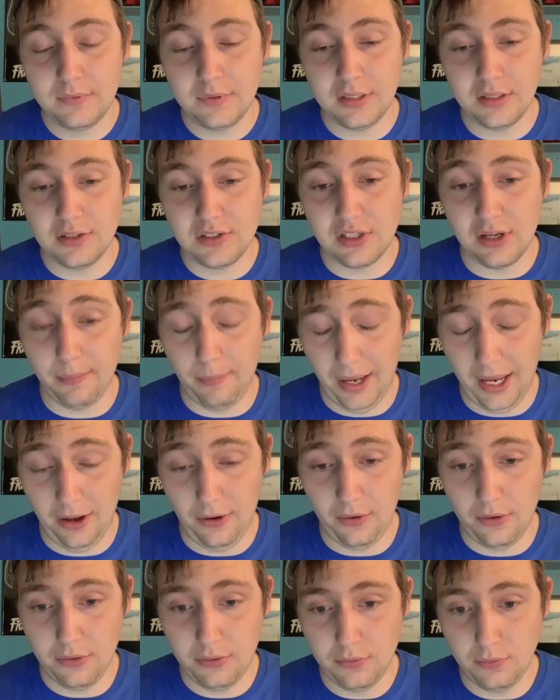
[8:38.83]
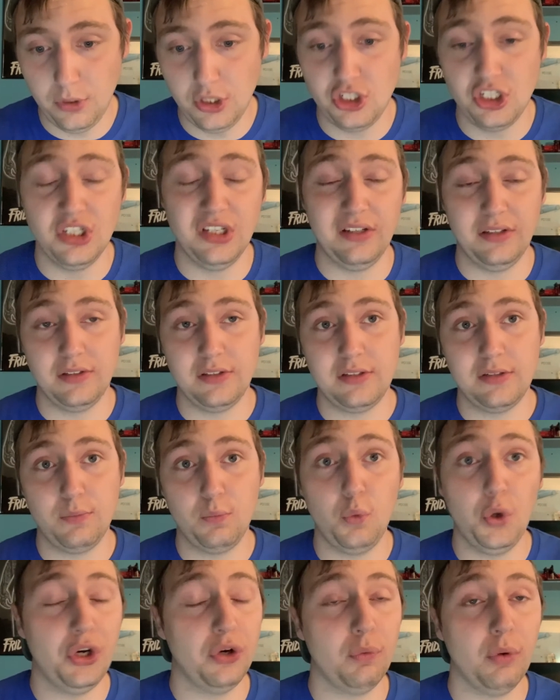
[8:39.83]
somehow, which is
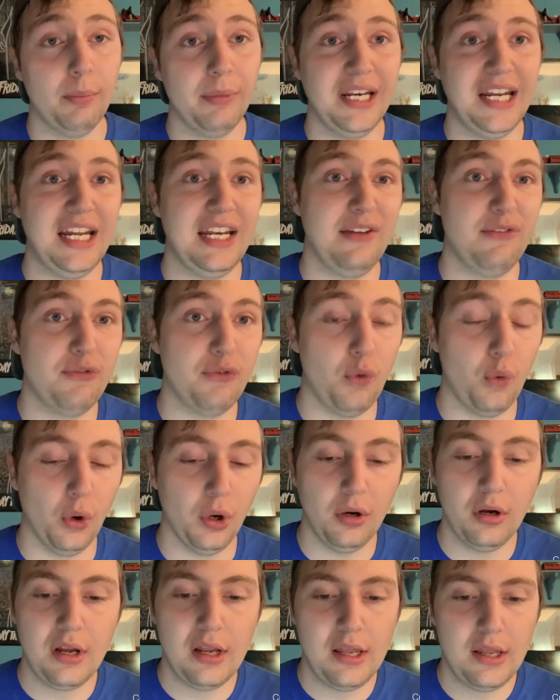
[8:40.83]
Wonder Woman 84,